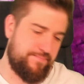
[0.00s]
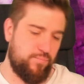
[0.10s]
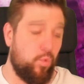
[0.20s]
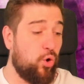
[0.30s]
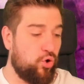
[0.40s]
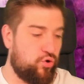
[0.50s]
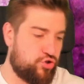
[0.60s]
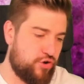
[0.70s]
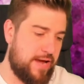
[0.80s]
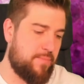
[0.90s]

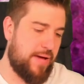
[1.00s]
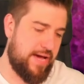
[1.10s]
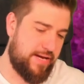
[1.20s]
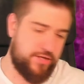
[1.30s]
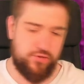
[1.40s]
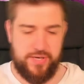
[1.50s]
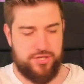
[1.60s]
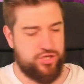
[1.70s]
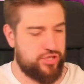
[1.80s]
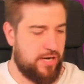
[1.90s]
Warlord trait page,
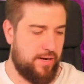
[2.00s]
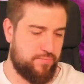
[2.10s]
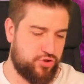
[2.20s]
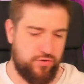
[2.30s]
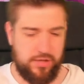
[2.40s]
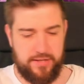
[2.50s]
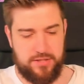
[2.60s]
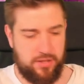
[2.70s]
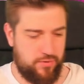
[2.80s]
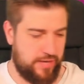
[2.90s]
which I'm struggling
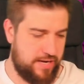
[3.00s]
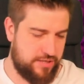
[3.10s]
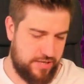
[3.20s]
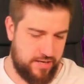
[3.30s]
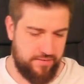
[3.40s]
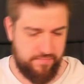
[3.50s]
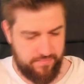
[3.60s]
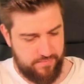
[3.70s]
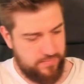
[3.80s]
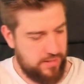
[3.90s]
to locate here,
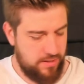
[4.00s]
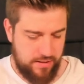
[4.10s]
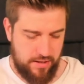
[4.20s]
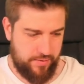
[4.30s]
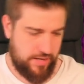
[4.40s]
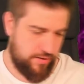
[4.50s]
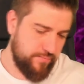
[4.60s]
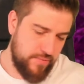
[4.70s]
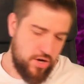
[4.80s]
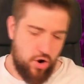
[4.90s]
there we
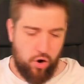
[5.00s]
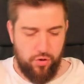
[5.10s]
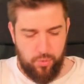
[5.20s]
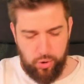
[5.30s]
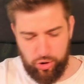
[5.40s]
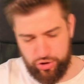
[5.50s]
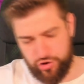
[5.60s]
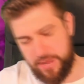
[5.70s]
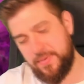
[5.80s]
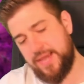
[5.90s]
go. On the Warlord
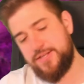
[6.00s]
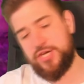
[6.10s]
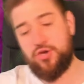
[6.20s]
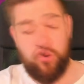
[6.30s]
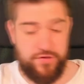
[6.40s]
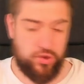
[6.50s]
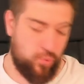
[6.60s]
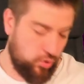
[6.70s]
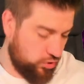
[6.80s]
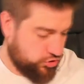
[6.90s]
trait page, it covers the
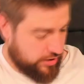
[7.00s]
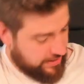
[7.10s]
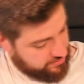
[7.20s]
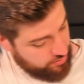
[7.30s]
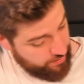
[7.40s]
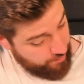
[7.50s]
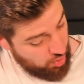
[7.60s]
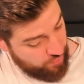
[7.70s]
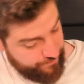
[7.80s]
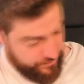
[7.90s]
Warlord traits, and at the
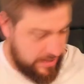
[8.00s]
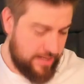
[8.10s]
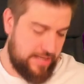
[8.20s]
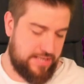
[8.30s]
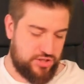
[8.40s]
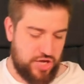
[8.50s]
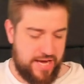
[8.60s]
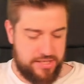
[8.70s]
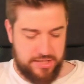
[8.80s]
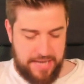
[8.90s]
bottom, it
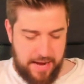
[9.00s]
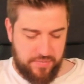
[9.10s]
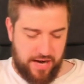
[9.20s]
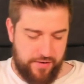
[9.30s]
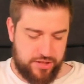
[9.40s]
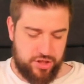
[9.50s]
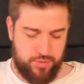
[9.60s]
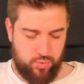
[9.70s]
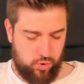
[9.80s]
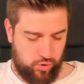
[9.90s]
says named characters
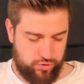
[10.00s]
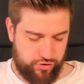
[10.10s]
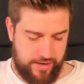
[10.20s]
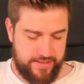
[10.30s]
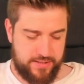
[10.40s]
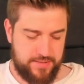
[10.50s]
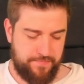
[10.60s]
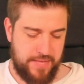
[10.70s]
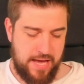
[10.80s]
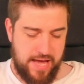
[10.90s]
and Warlord traits.
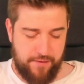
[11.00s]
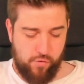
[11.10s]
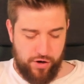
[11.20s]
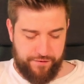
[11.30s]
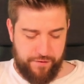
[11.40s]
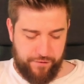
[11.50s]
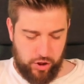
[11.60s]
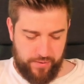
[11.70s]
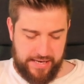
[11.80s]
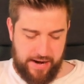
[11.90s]
If one of the
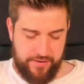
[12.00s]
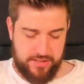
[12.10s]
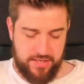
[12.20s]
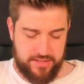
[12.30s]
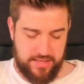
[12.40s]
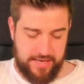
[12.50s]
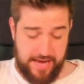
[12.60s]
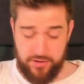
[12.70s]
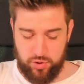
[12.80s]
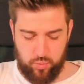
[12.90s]
following characters
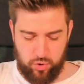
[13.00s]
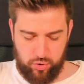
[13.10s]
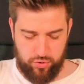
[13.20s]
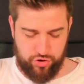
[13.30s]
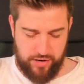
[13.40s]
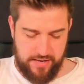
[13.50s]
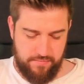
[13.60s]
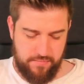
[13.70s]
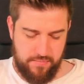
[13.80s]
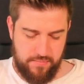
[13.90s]
gains a Warlord trait,